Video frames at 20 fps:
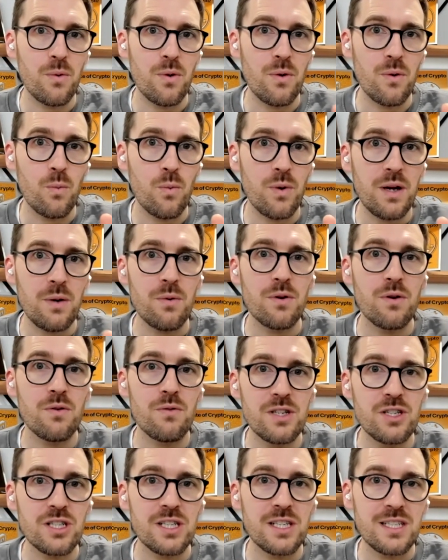We were
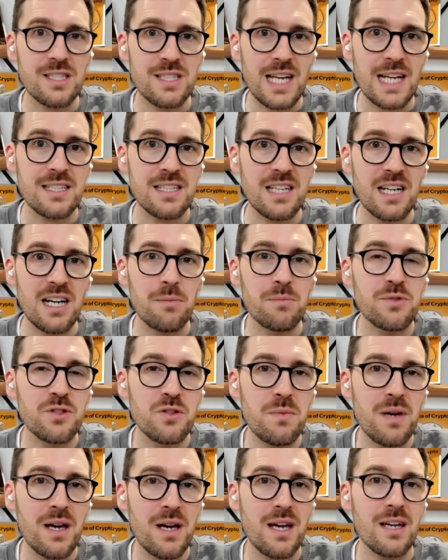originally set up to
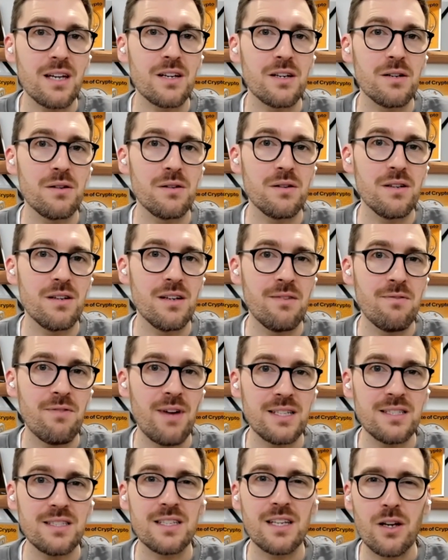make
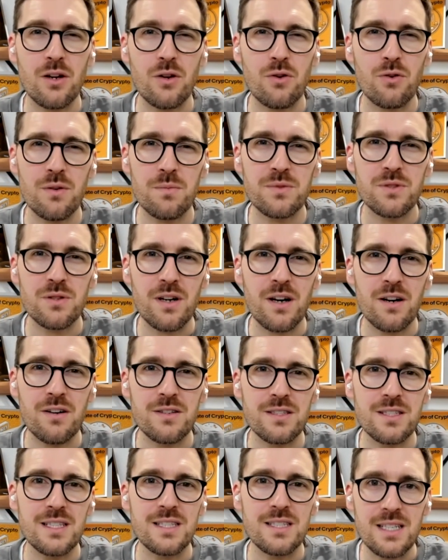investing in
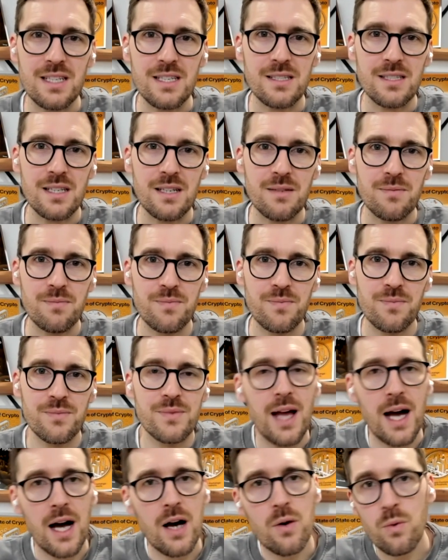cryptocurrencies easy.
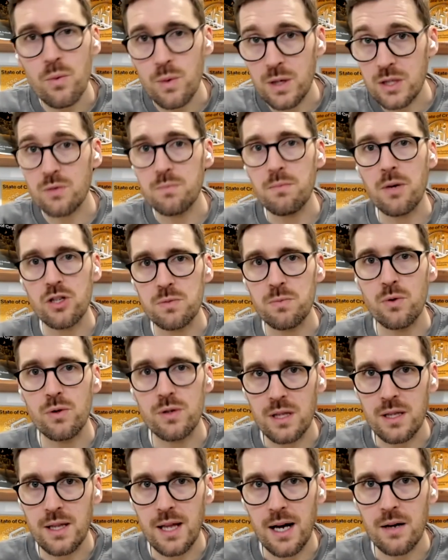Now we do much more
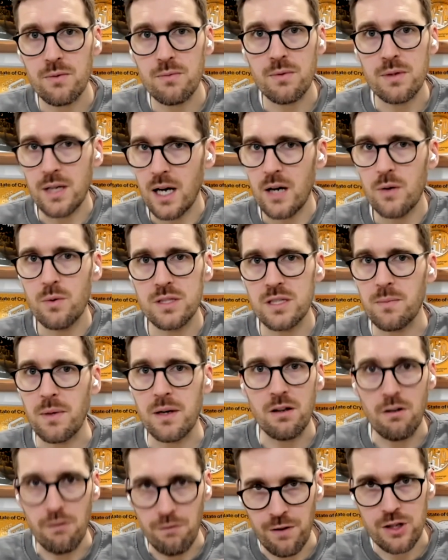than that. Now it's
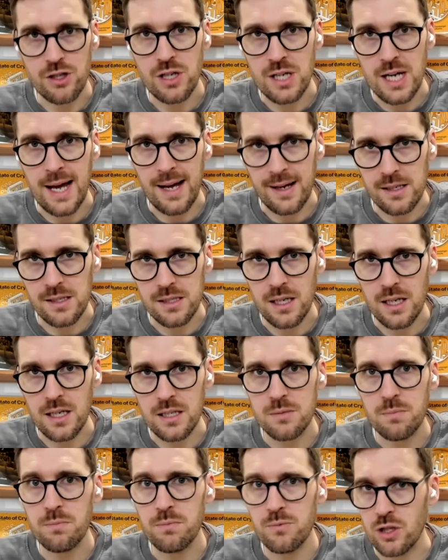about efficient
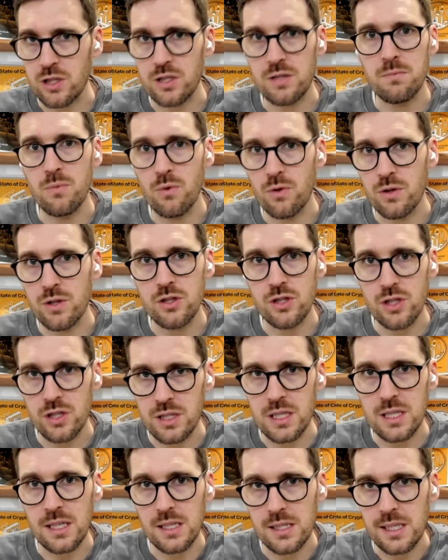access, just more than just
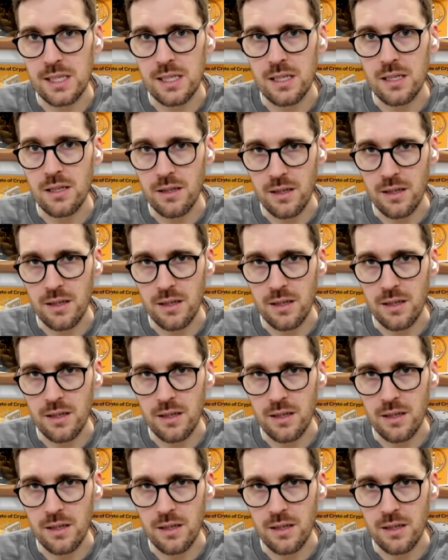easy